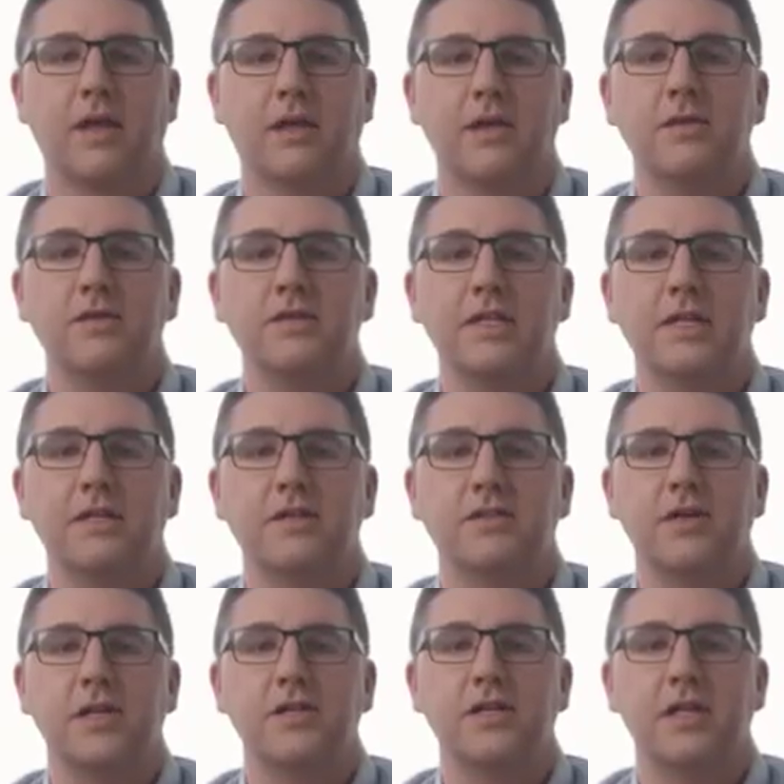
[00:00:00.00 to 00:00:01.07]
Use the
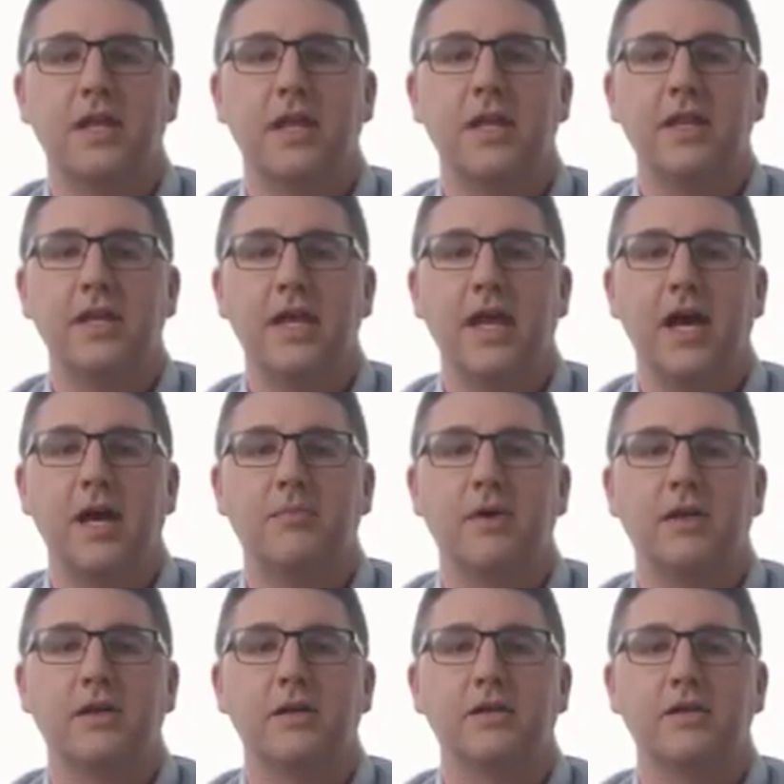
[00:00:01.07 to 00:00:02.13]
illustration in the
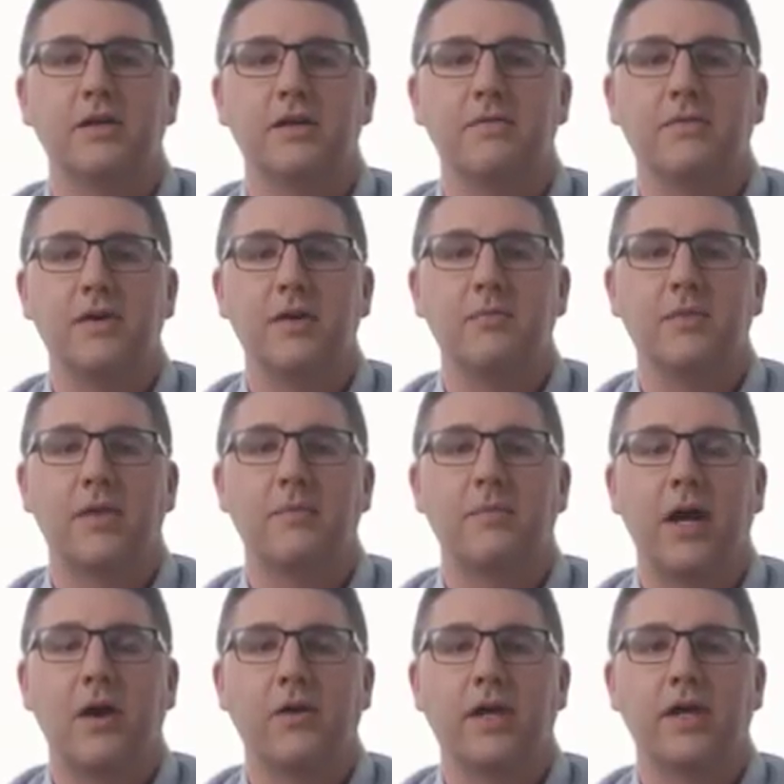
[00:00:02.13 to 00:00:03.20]
app to confirm that the
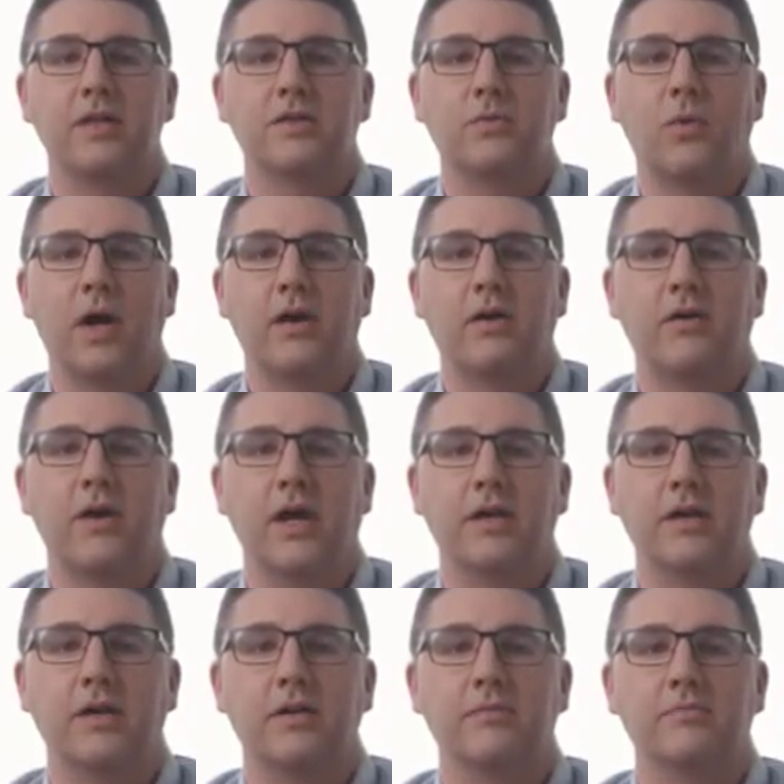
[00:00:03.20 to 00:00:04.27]
power kit is wired
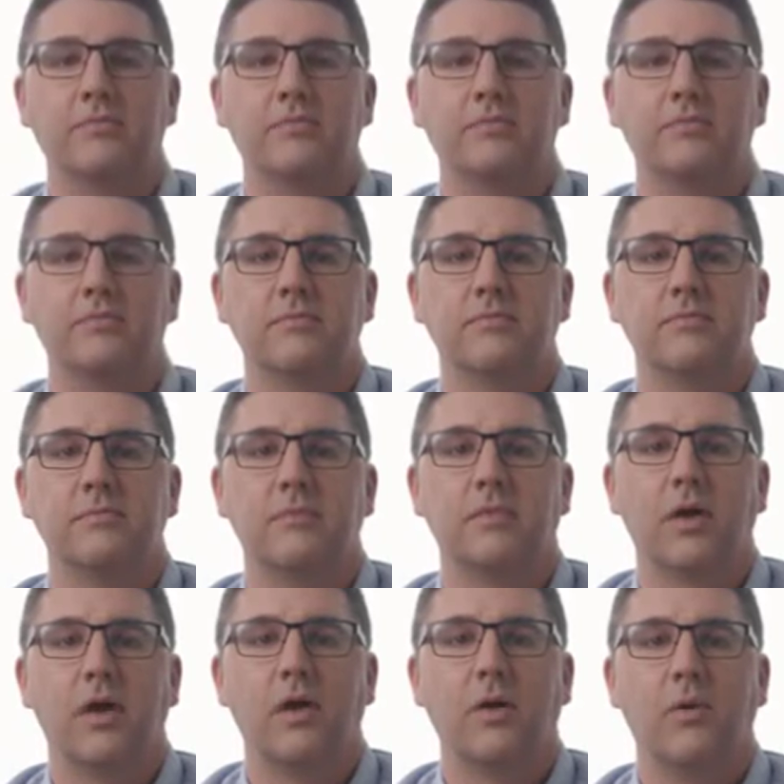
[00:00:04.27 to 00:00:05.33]
correctly.
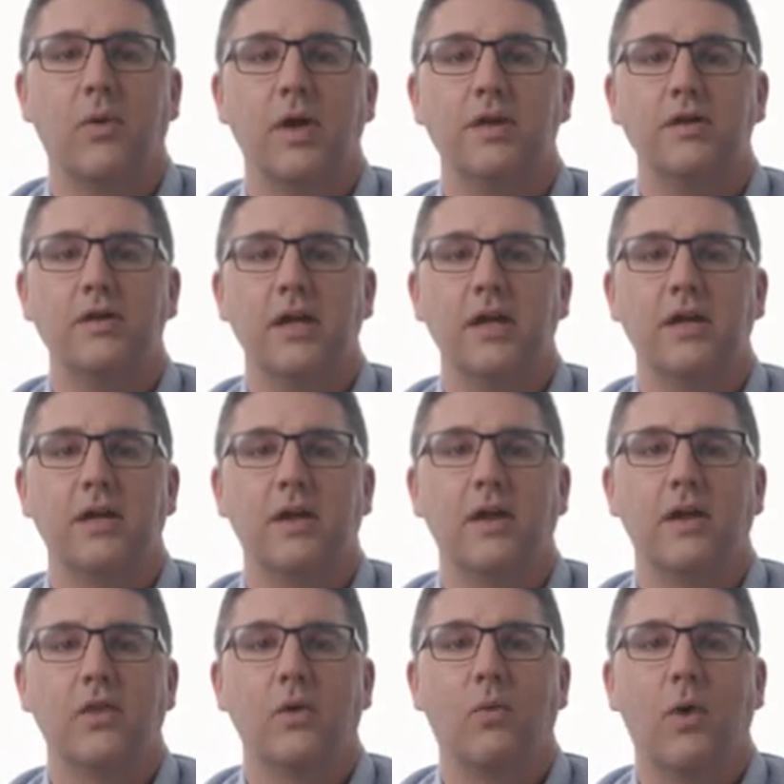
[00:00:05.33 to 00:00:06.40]
When you're
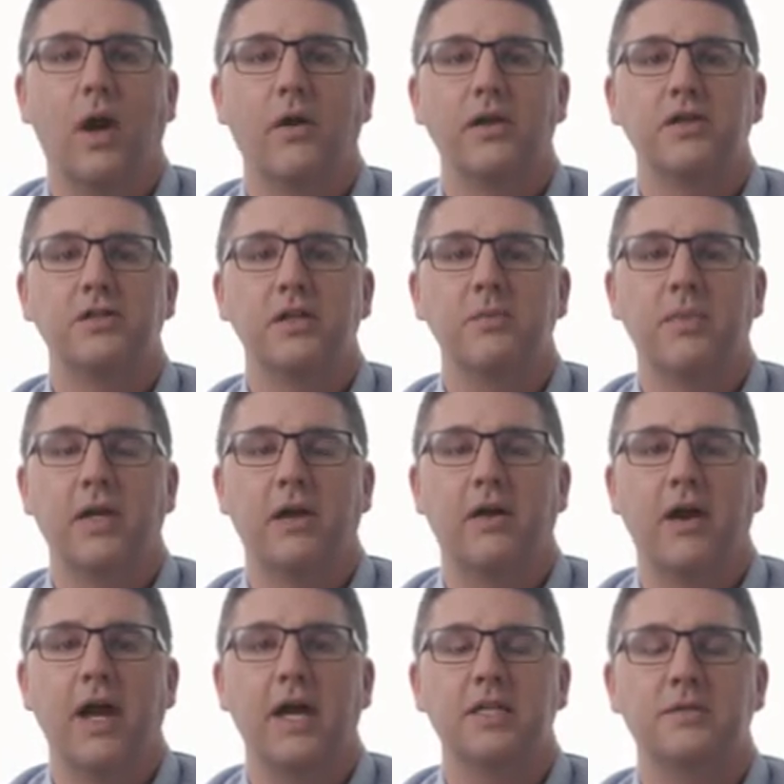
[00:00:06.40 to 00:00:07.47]
done, the wiring should
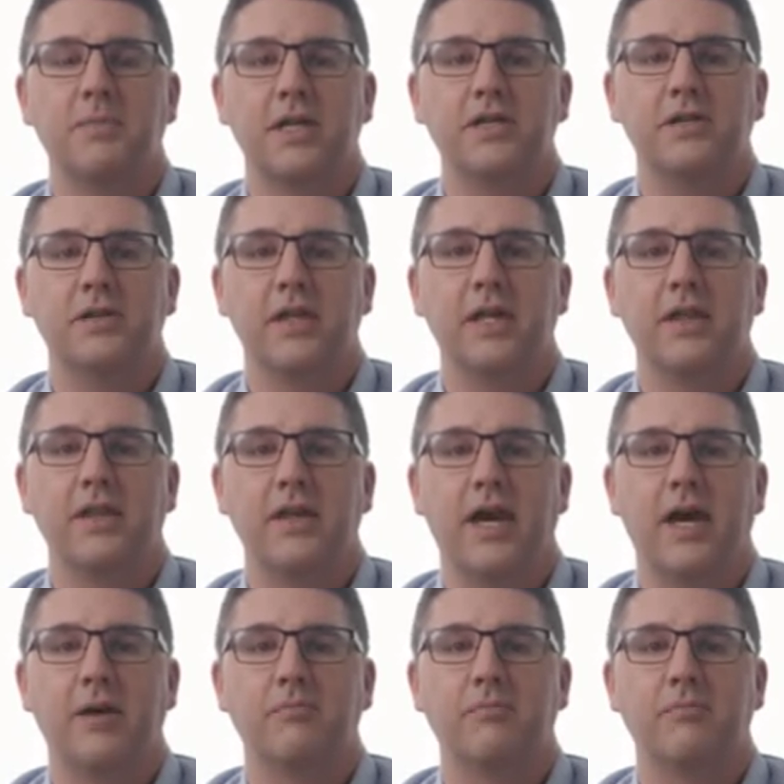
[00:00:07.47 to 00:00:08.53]
appear as pictured in the app.